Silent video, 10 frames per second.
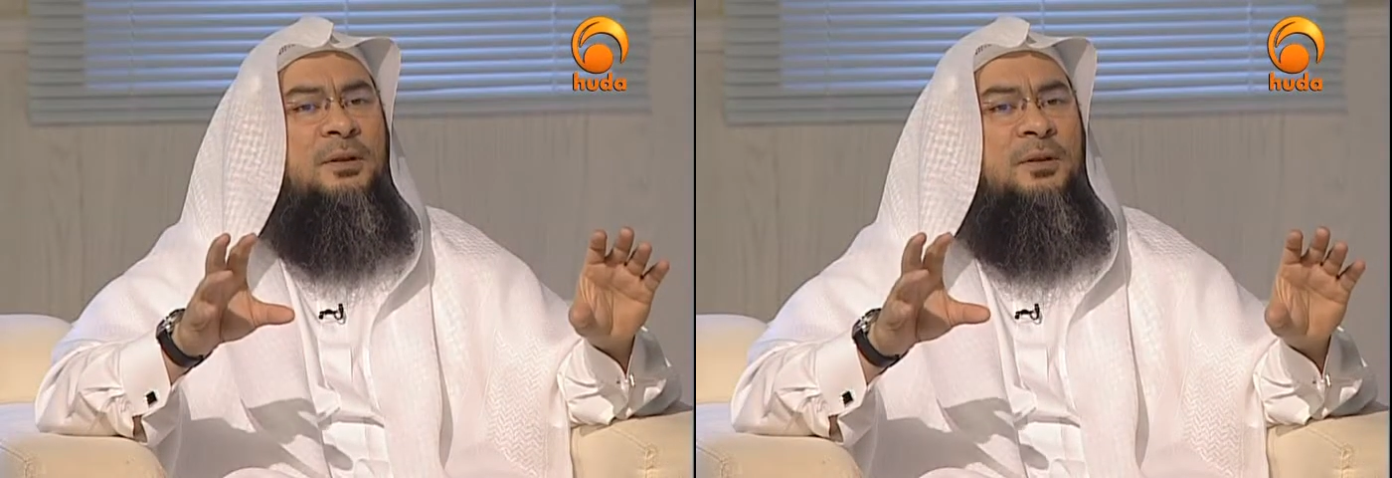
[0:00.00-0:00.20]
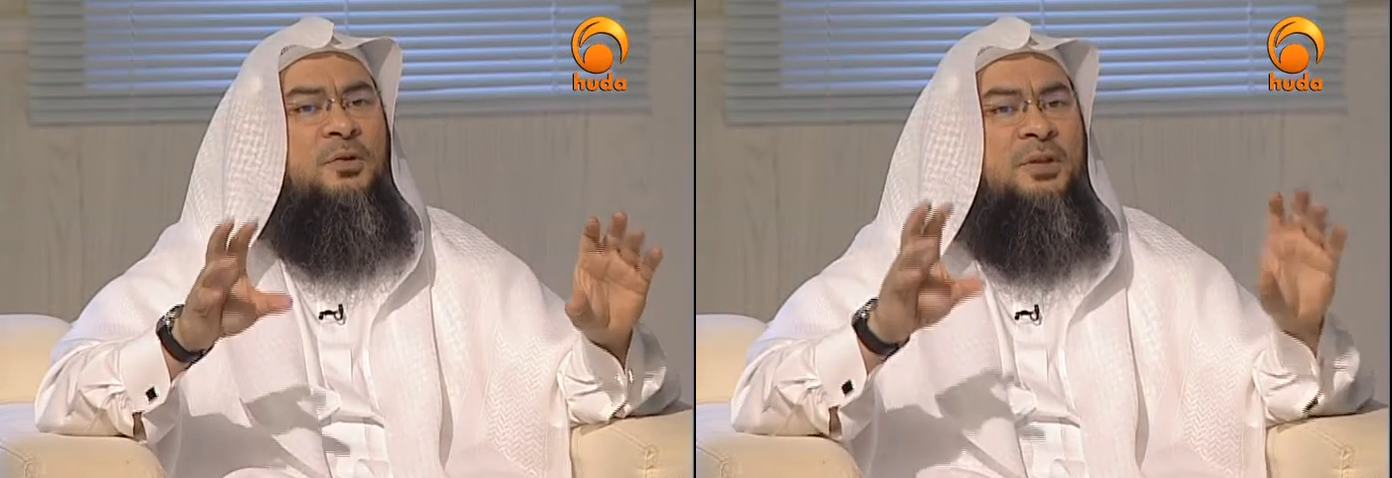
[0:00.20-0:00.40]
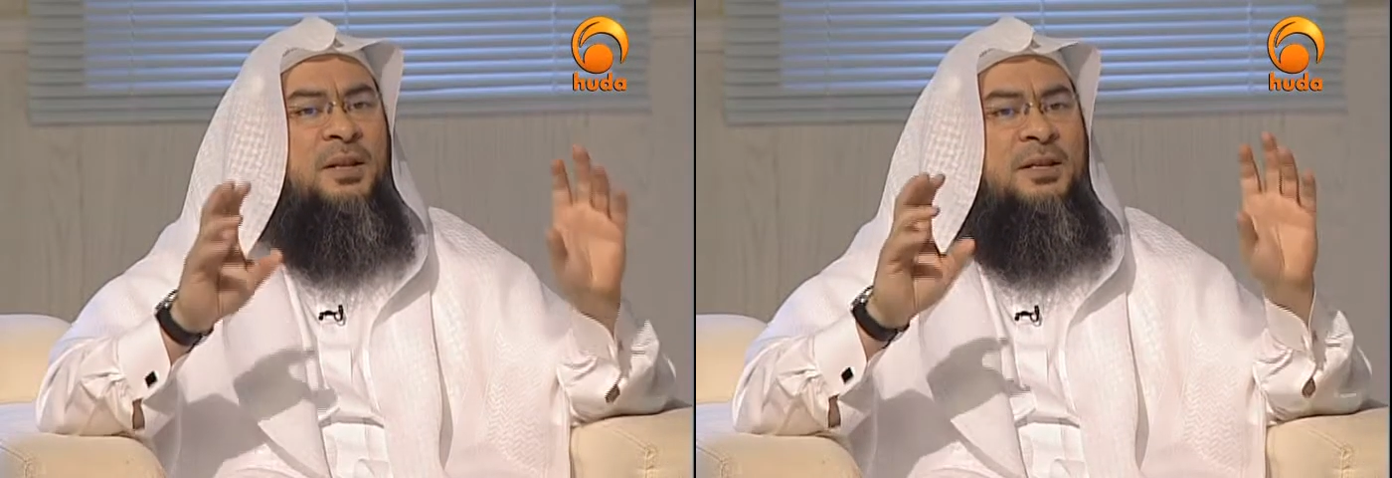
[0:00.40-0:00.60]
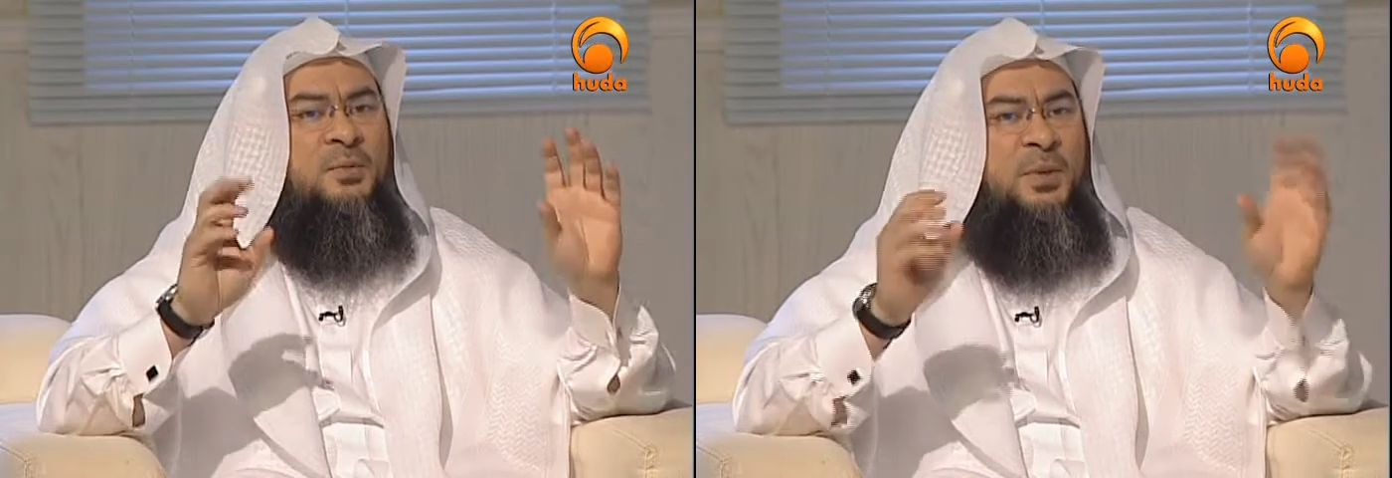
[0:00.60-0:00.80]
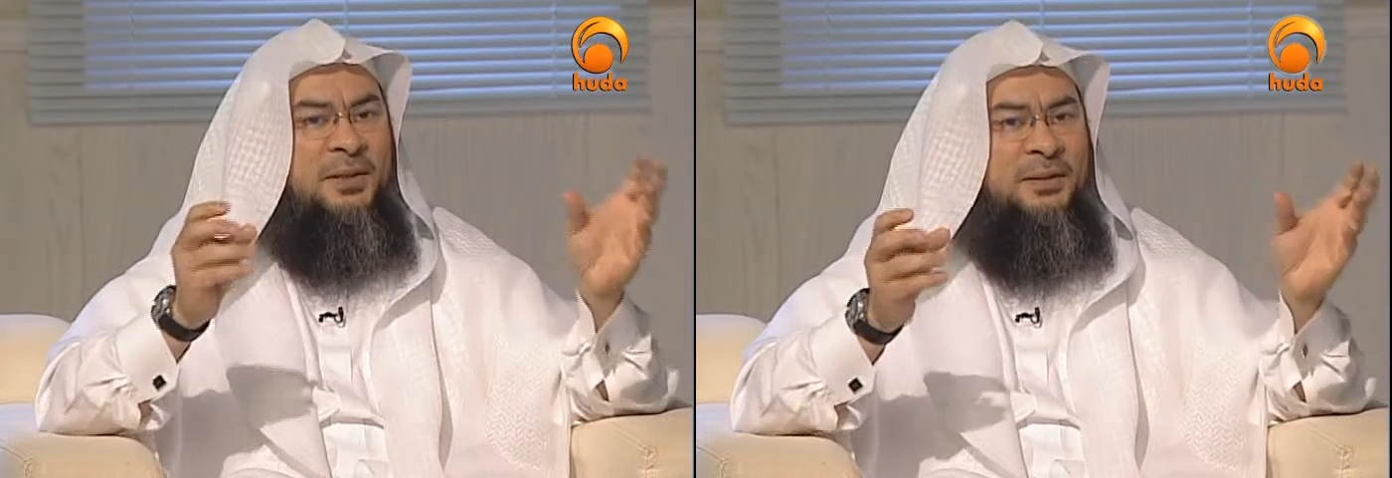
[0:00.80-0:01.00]
using
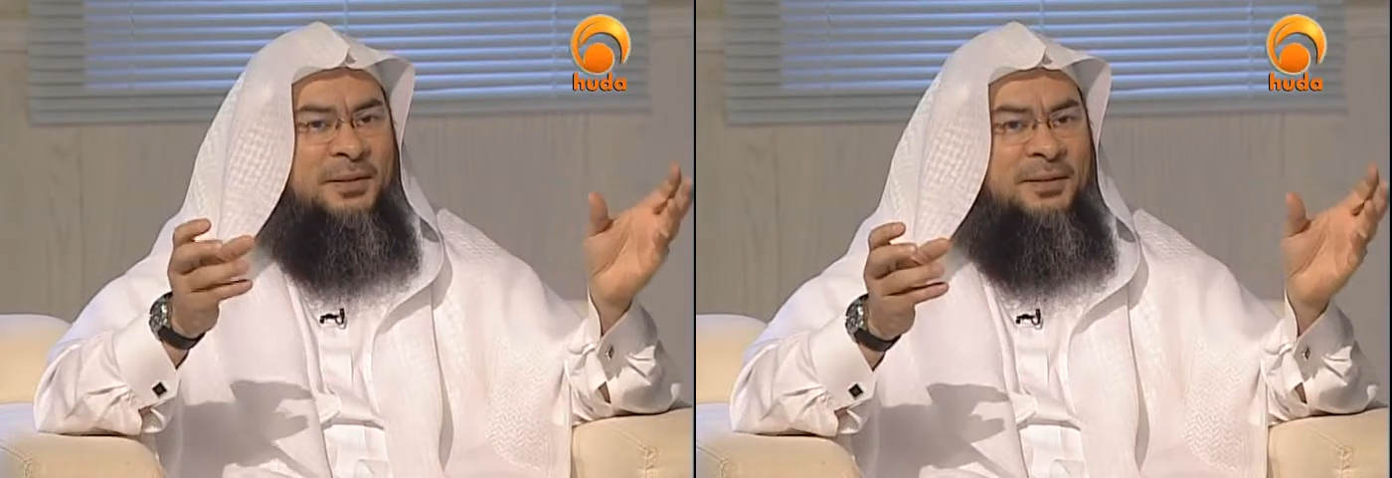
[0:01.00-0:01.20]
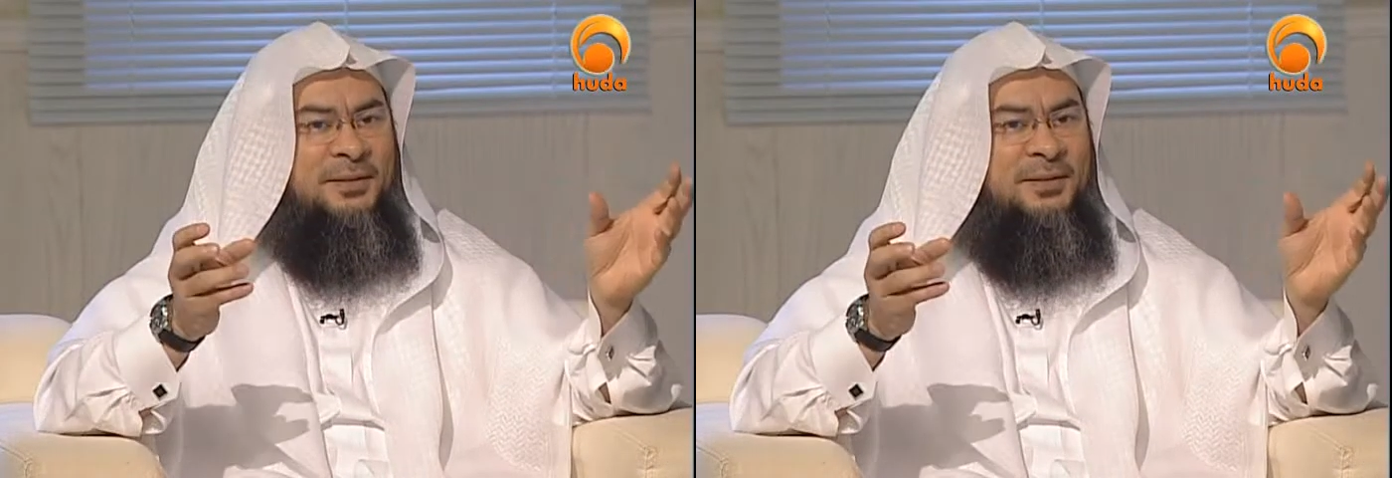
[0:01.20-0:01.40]
his wit,